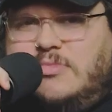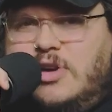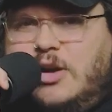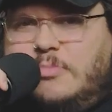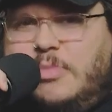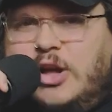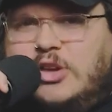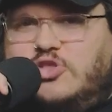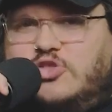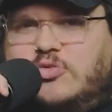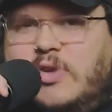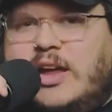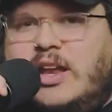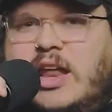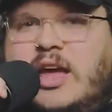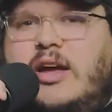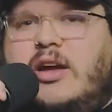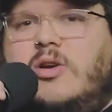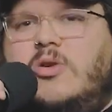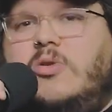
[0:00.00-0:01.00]
a bunch right
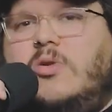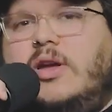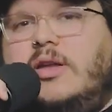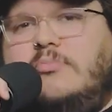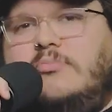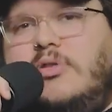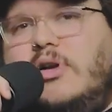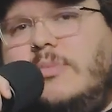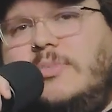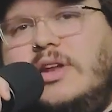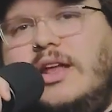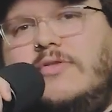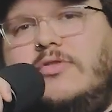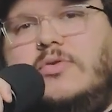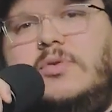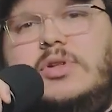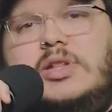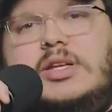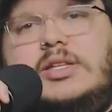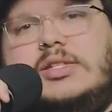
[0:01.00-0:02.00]
now and probably never
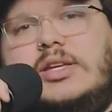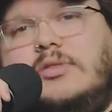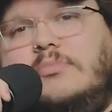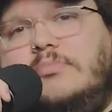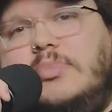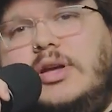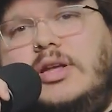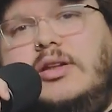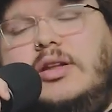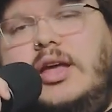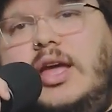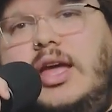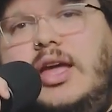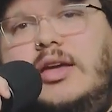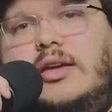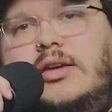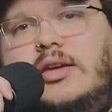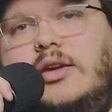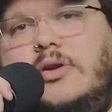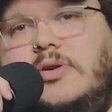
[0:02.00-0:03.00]
release it. But
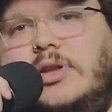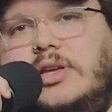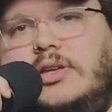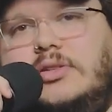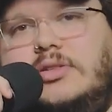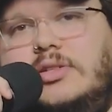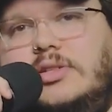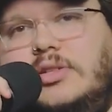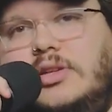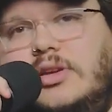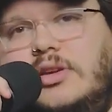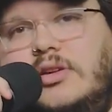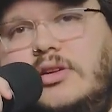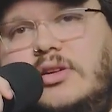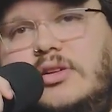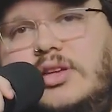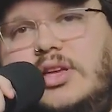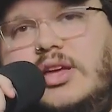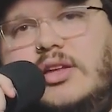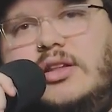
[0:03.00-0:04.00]
hey, here it is. Uh,
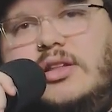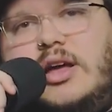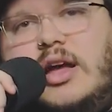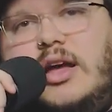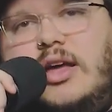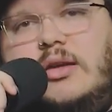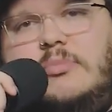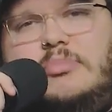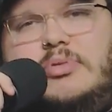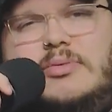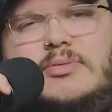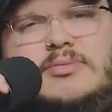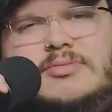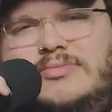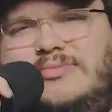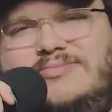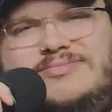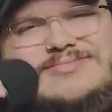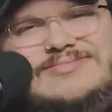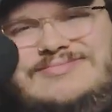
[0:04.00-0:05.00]
get hype.
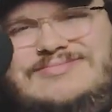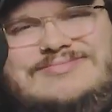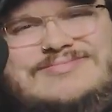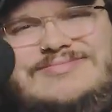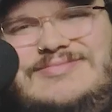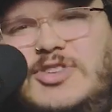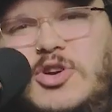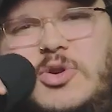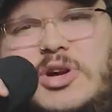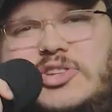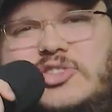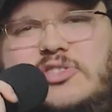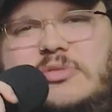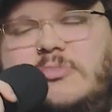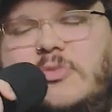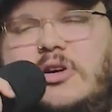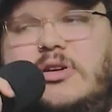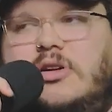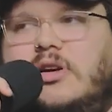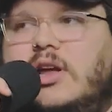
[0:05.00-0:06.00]
Question
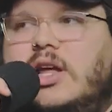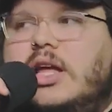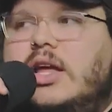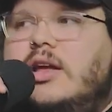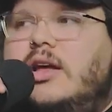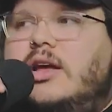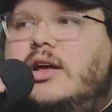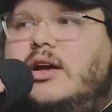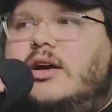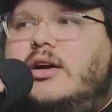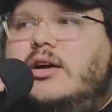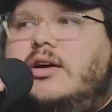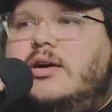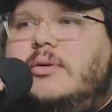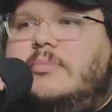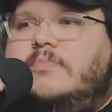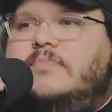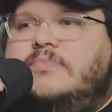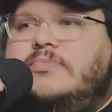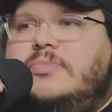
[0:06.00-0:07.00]
mark.
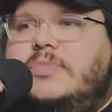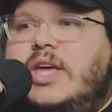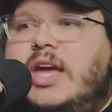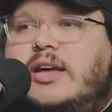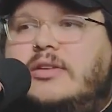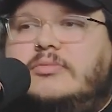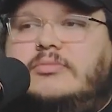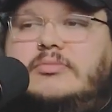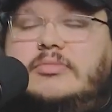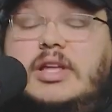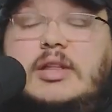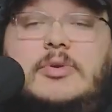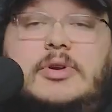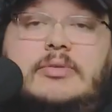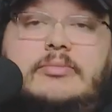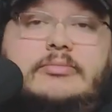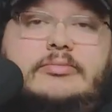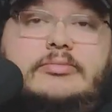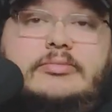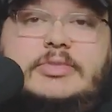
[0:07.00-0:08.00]
Um, yeah, anyway,
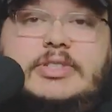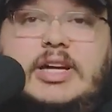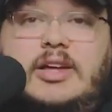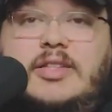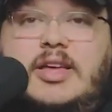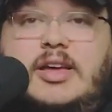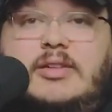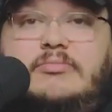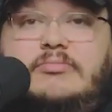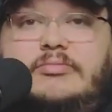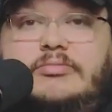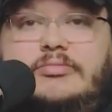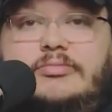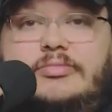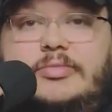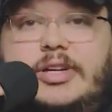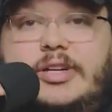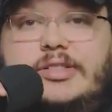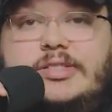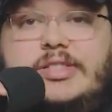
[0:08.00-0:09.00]
until then,
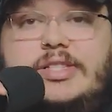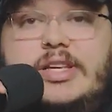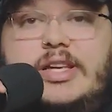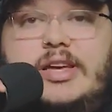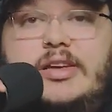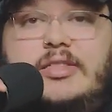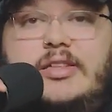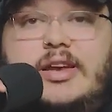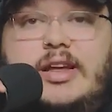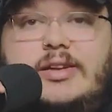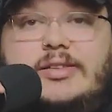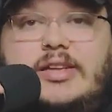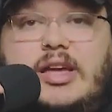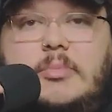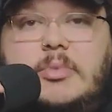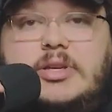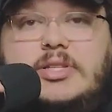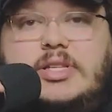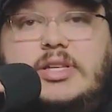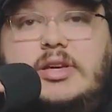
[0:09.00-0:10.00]
I'll see you the next
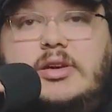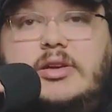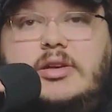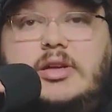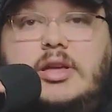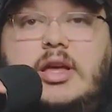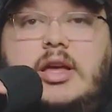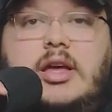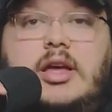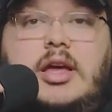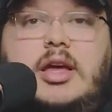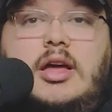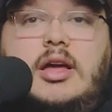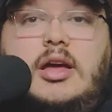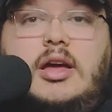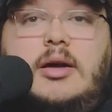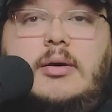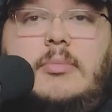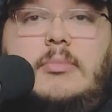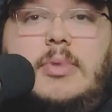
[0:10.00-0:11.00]
time I see you.
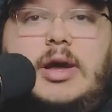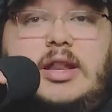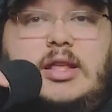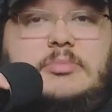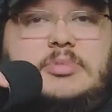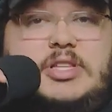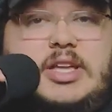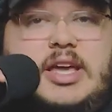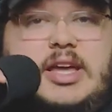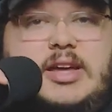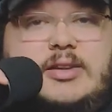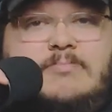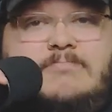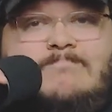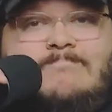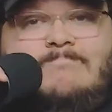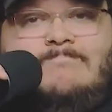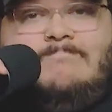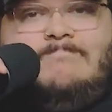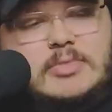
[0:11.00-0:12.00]
My name's Dan.
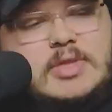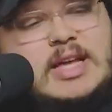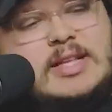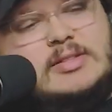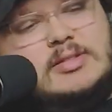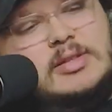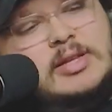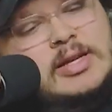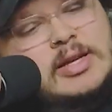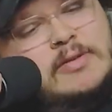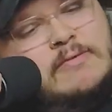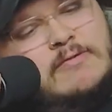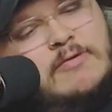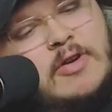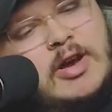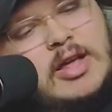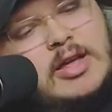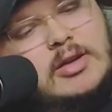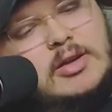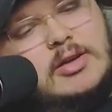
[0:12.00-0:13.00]
That's Lincoln
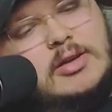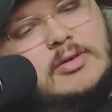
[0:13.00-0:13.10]
Frank.